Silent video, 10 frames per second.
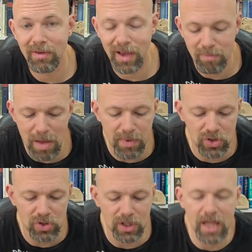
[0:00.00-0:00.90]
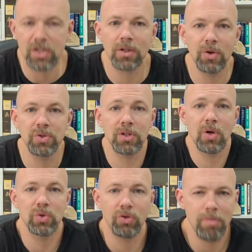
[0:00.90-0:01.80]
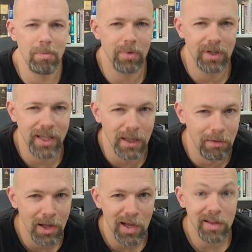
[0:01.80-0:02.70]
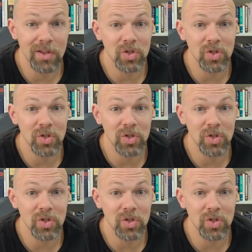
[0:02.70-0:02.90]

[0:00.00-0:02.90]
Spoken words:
And maybe it's just a nice closing note to remember, again, the